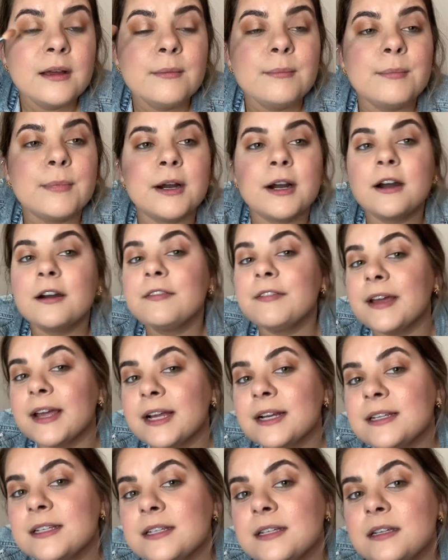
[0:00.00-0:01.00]

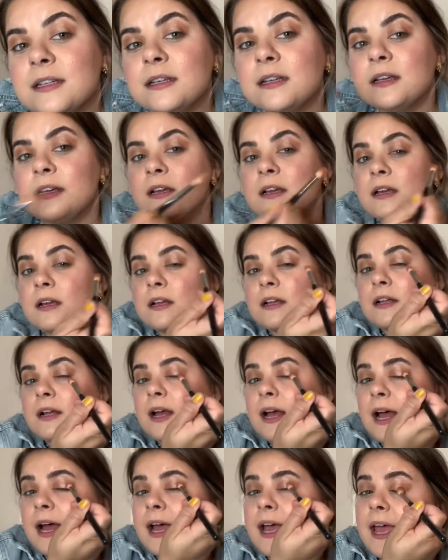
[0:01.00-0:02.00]
Perfect.
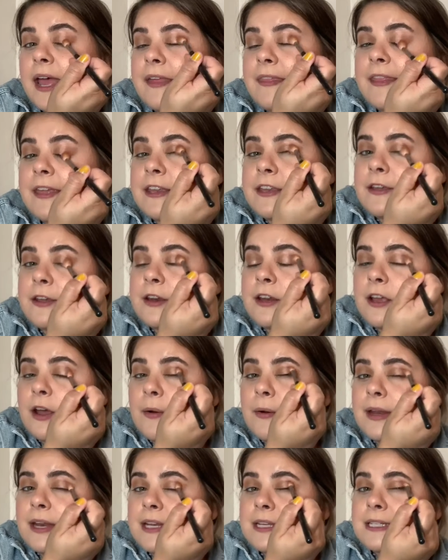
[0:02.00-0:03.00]
And then you can go
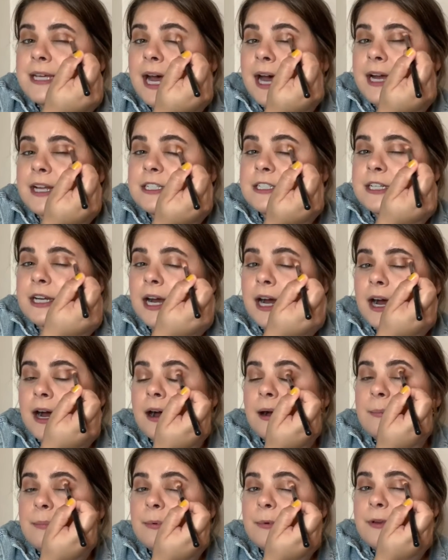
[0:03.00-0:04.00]
in and touch
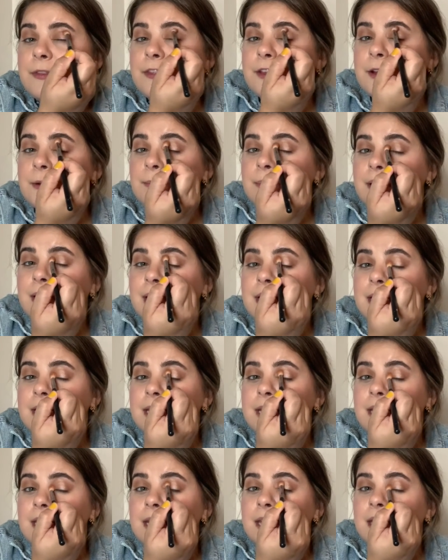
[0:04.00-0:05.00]
up with your
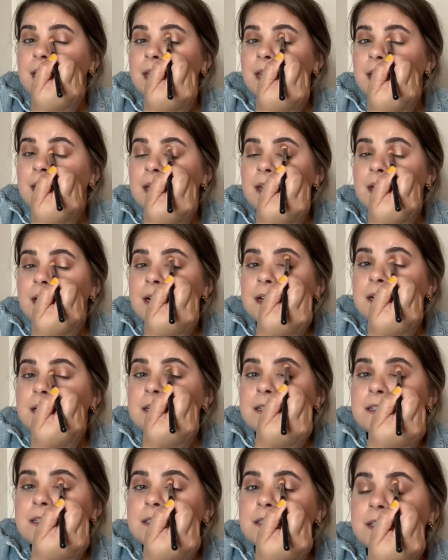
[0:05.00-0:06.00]
blending
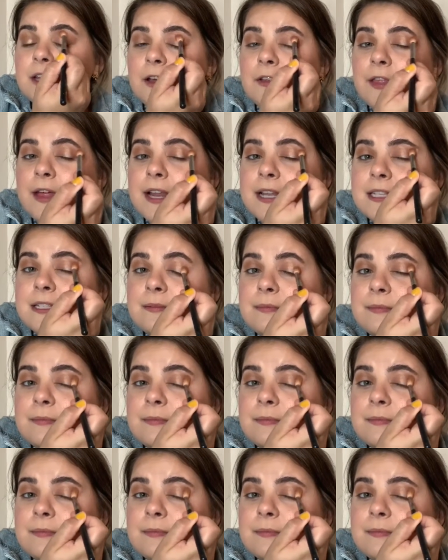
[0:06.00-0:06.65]
so that it